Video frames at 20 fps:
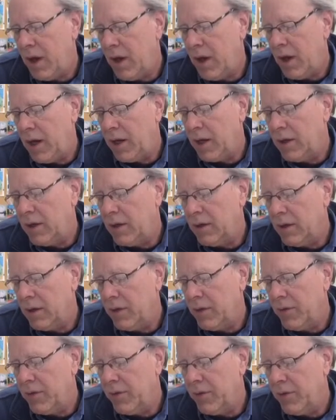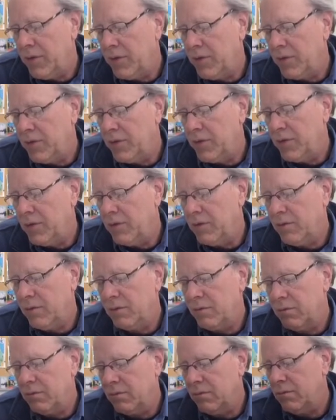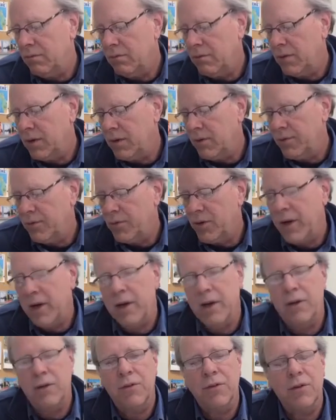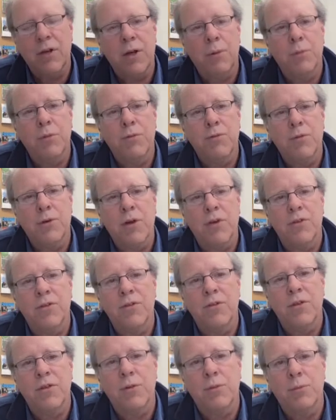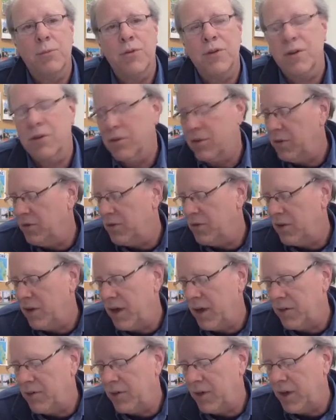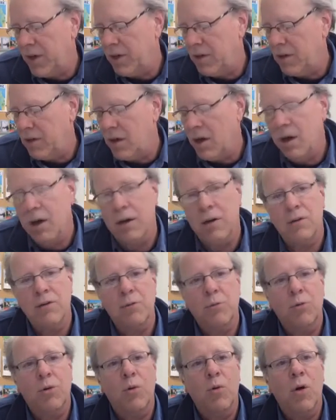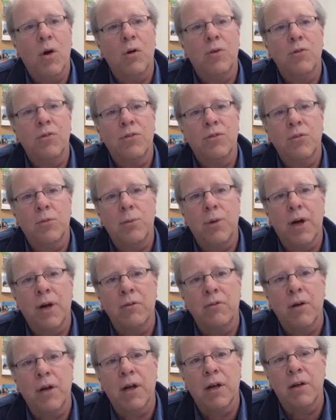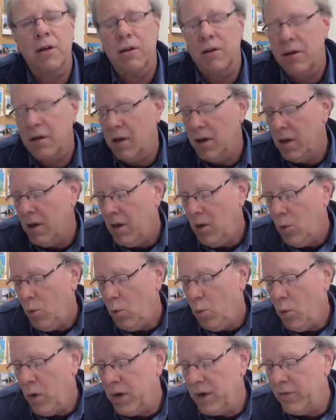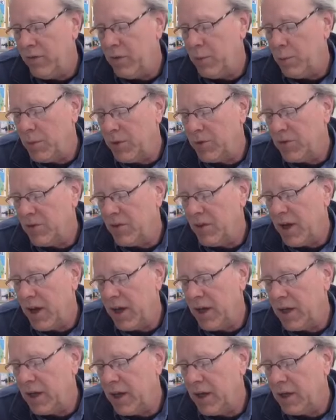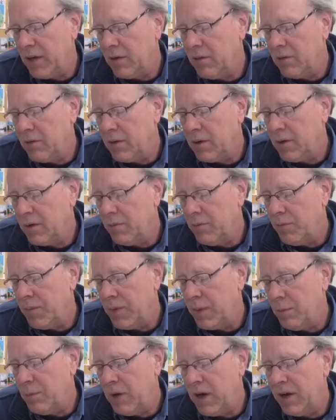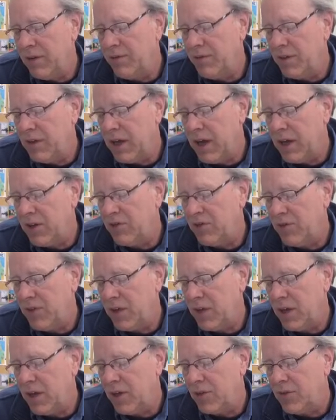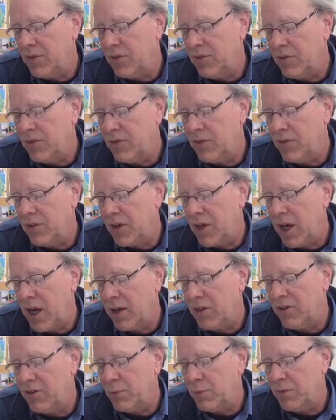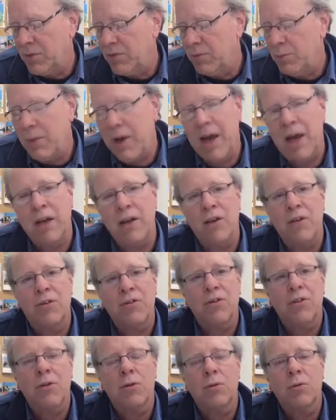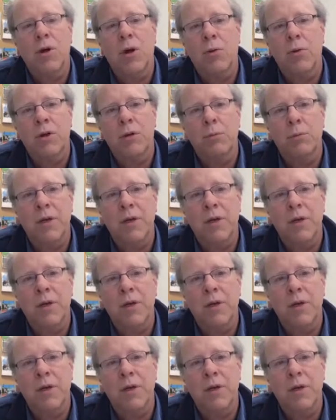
and there's a couple of phrases here, particularly in slides 8 and 9, some quotes from Ayn Rand. And one of them on slide 8, my philosophy in essence is the concept of man as a heroic